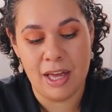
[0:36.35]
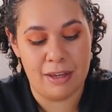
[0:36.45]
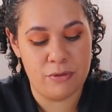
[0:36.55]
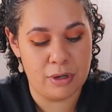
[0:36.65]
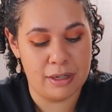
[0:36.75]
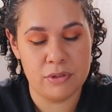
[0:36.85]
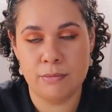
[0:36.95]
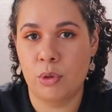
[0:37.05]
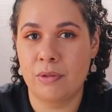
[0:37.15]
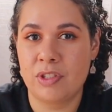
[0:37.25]
If you're after
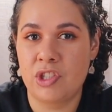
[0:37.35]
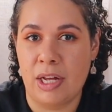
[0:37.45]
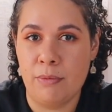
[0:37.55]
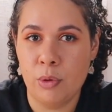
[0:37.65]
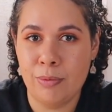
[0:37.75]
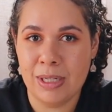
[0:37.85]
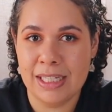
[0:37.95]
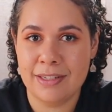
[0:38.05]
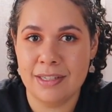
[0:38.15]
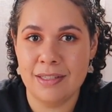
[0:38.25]
more of a general
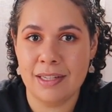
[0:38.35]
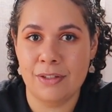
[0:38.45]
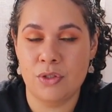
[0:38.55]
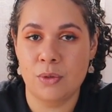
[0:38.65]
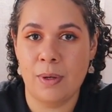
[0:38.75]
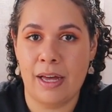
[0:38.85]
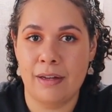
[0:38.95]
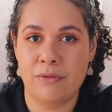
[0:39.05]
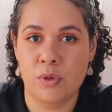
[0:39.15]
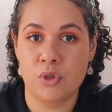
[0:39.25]
predictions, I do
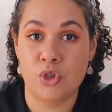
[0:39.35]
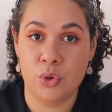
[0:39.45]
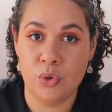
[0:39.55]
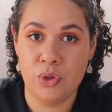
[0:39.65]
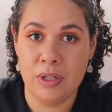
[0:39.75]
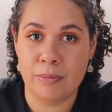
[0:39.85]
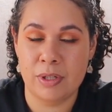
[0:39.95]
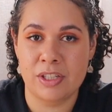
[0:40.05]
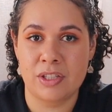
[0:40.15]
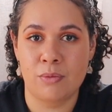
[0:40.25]
have your June
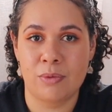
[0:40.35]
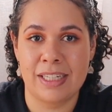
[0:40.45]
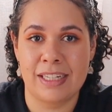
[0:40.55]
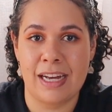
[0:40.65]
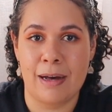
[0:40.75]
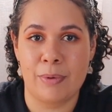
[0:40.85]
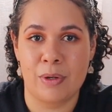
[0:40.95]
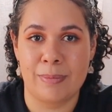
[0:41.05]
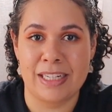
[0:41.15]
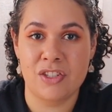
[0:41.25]
prediction reading up
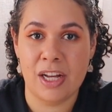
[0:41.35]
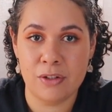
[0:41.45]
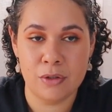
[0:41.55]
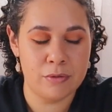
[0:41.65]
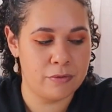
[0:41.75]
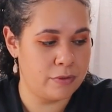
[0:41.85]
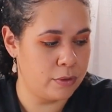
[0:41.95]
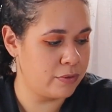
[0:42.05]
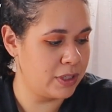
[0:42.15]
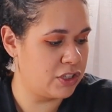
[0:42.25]
on my channel.
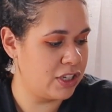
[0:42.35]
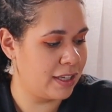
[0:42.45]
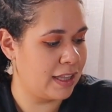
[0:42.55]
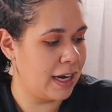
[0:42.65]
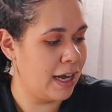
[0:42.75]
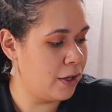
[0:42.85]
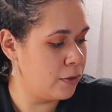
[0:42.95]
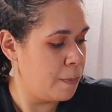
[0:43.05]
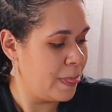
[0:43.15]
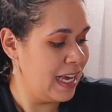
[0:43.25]
Feel free to check that out.